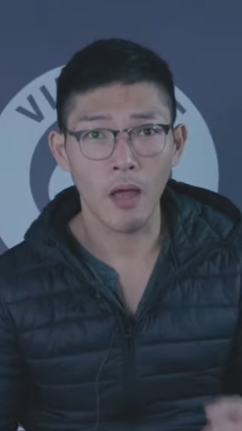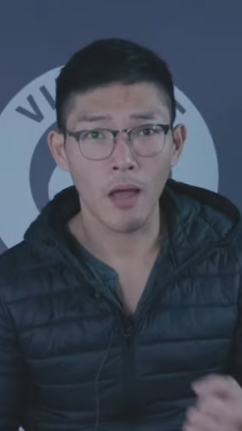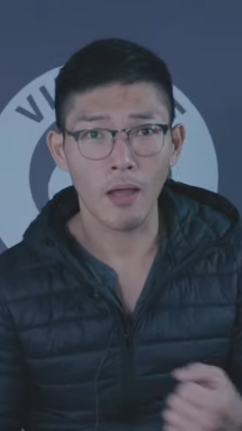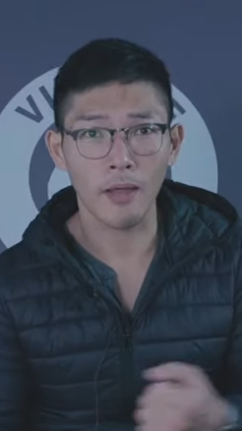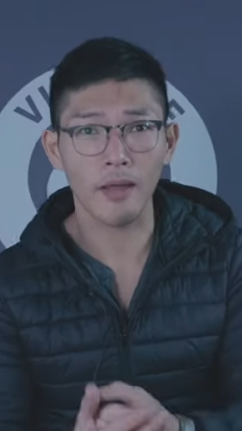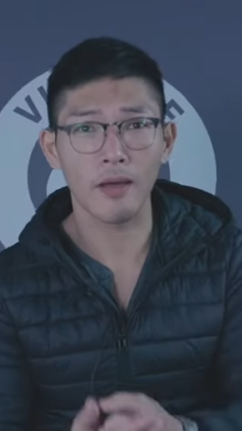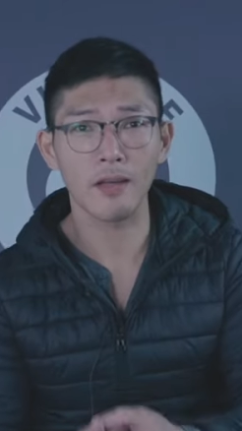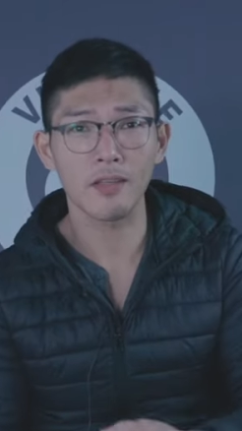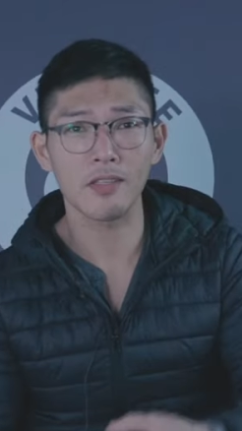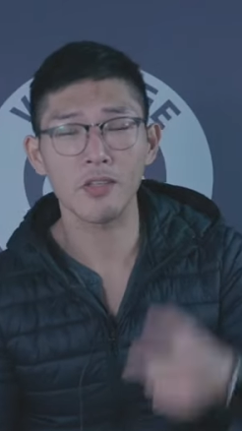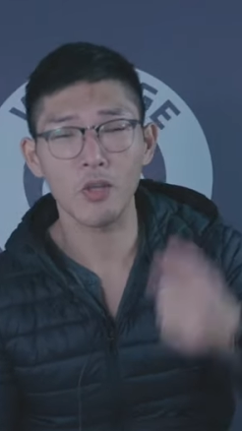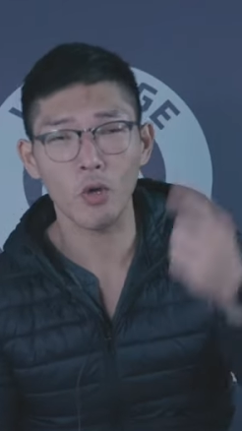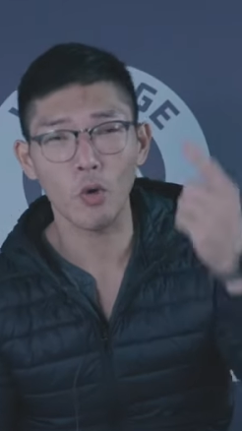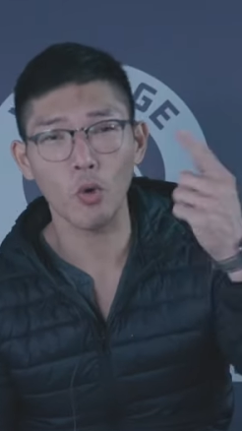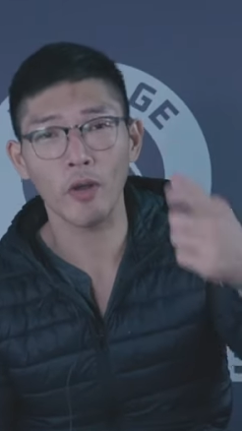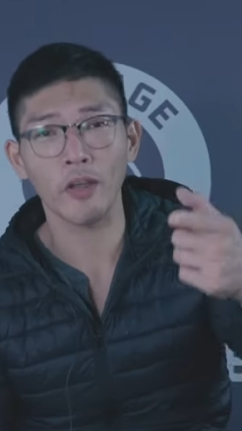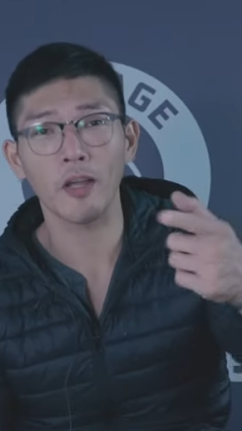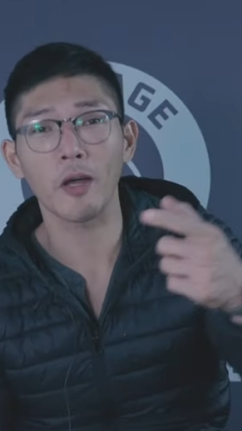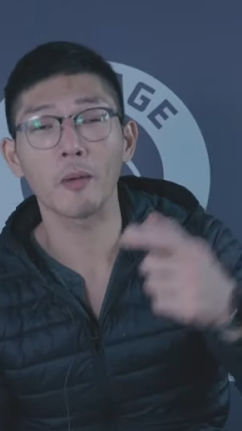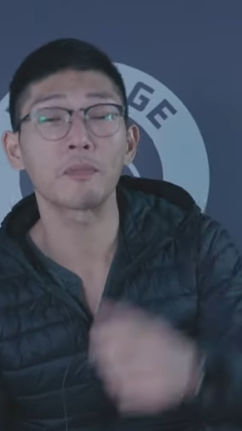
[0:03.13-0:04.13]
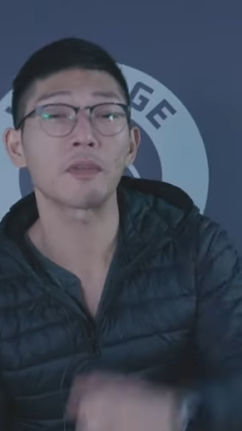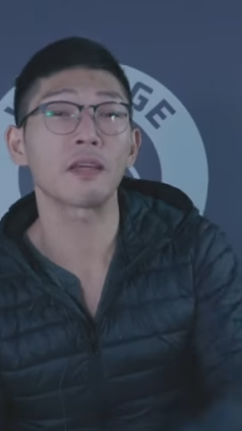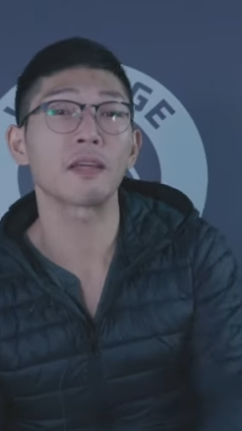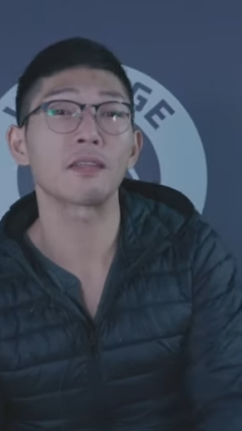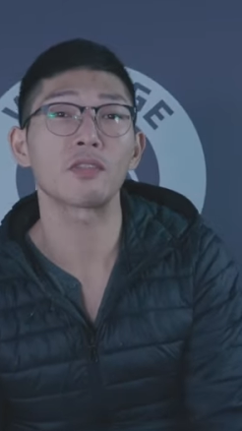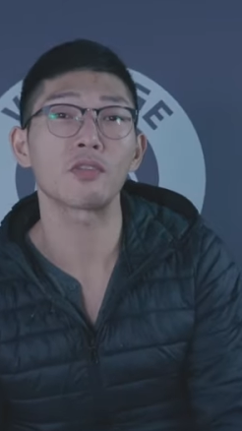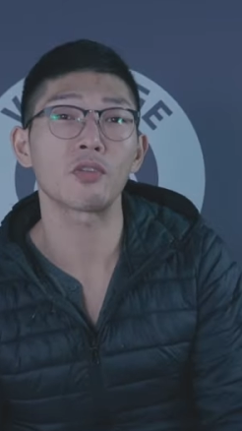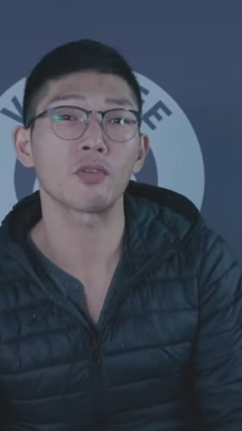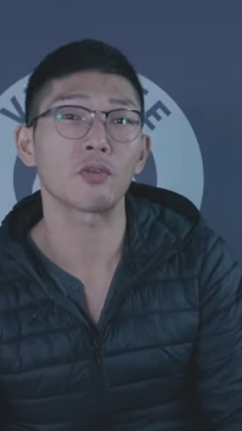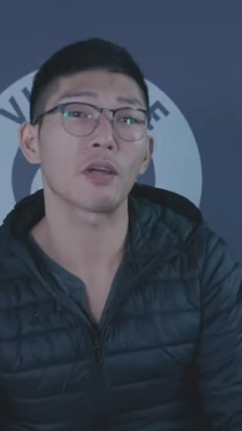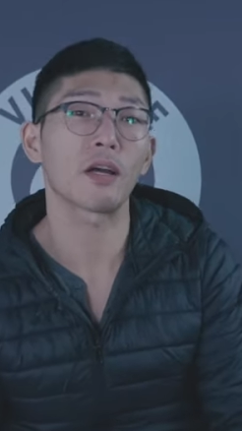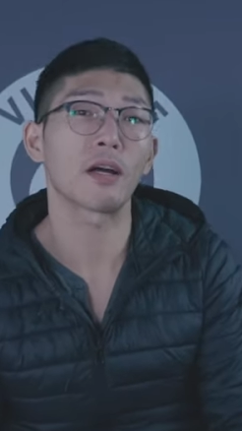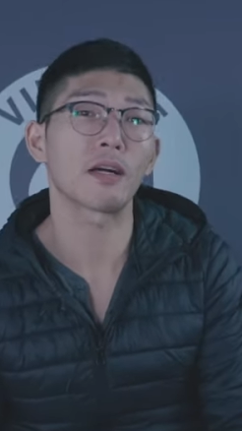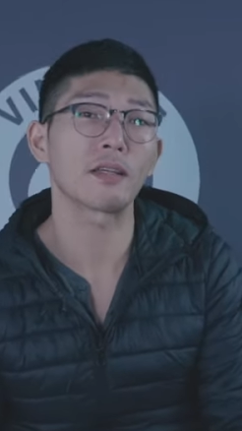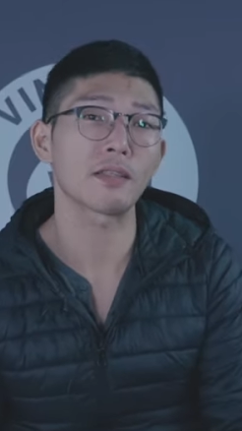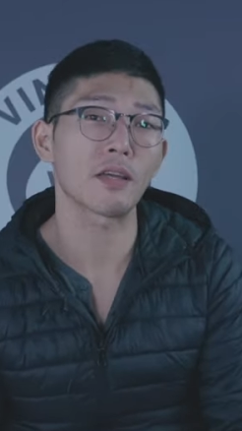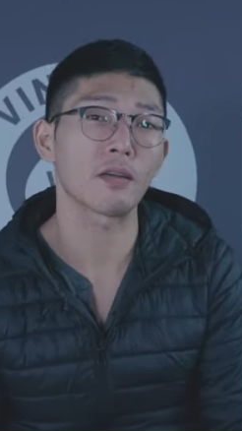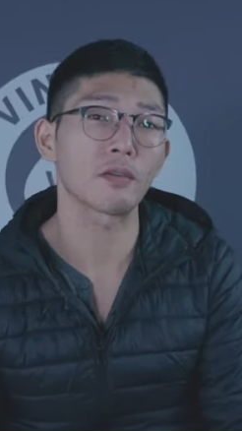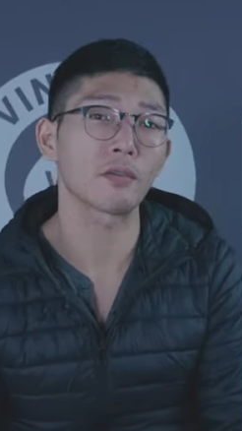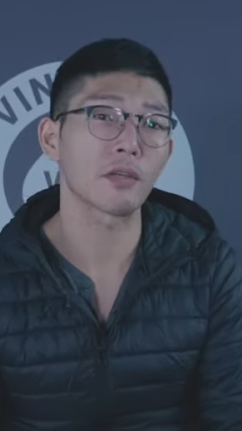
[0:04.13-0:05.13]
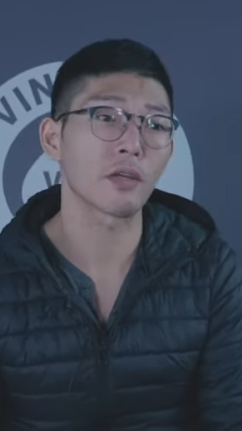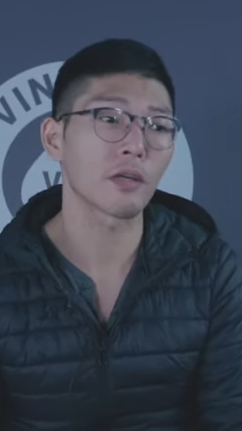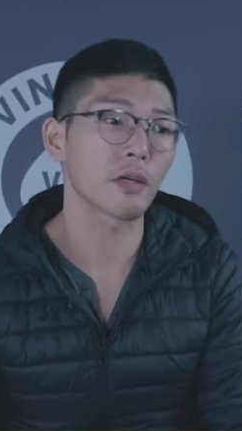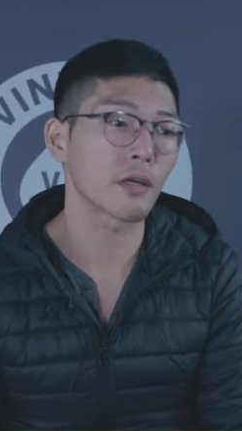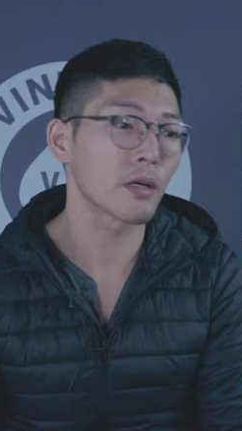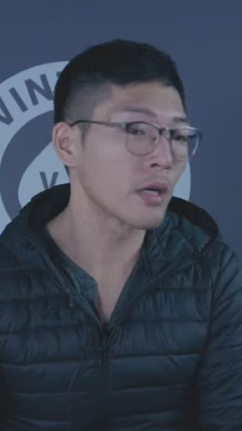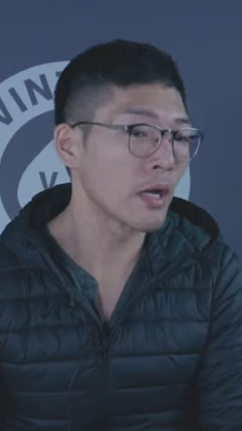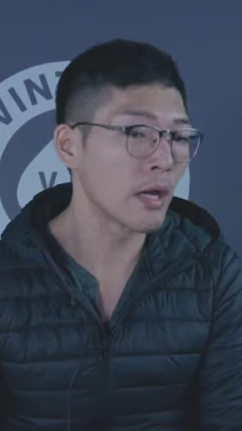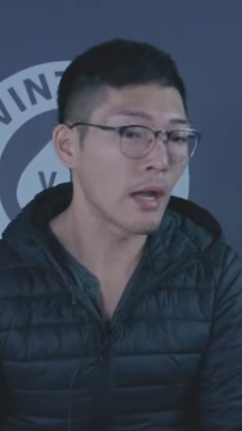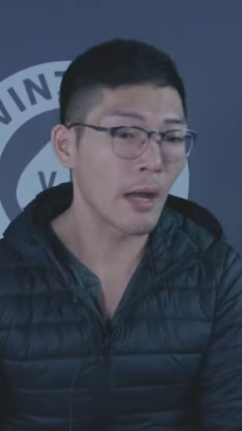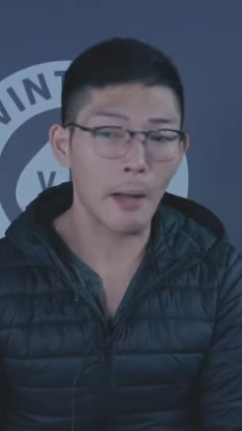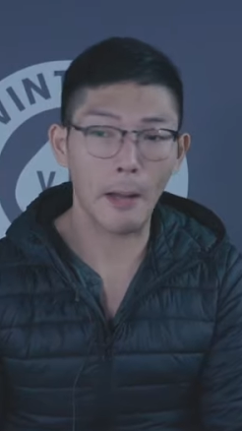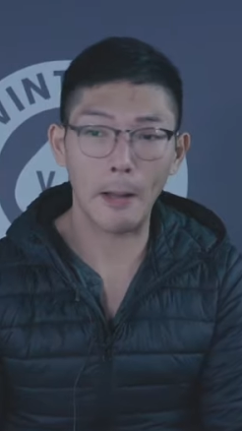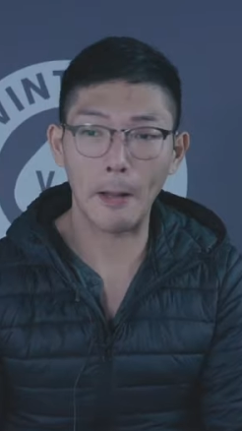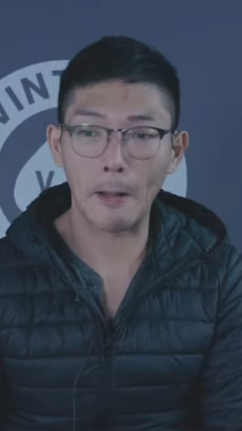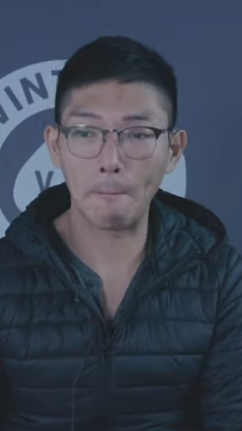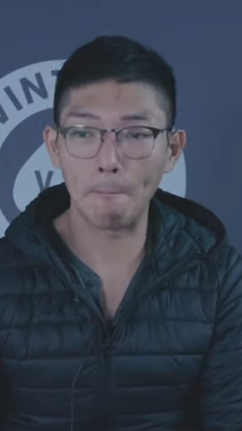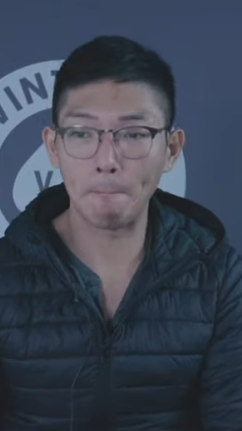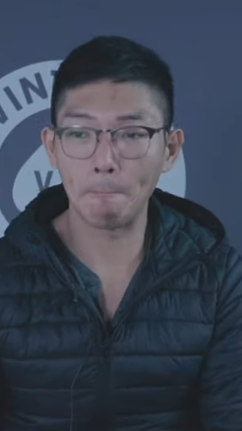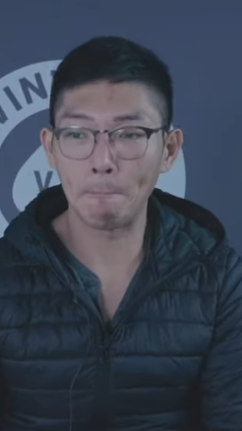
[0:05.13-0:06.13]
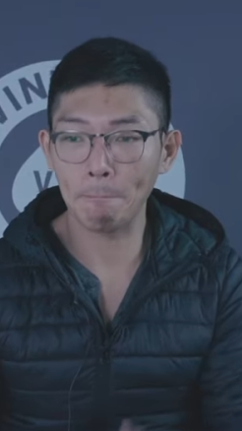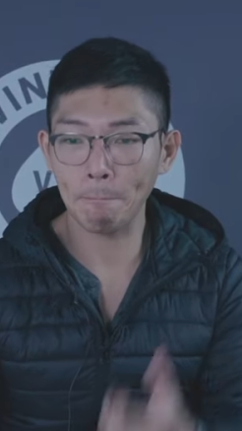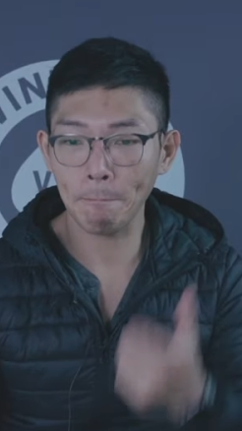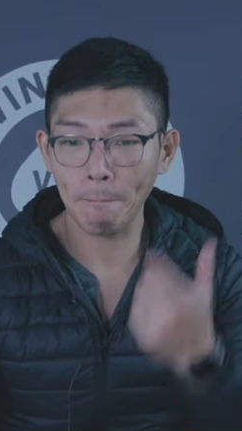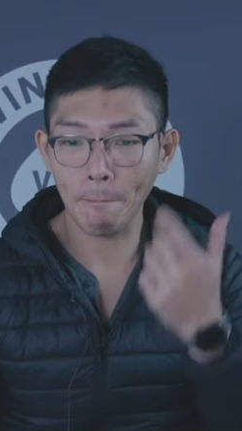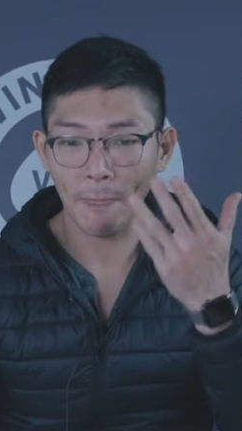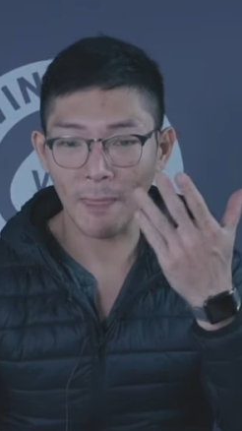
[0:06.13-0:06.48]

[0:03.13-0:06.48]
Hi guys, quick update to you guys out there um,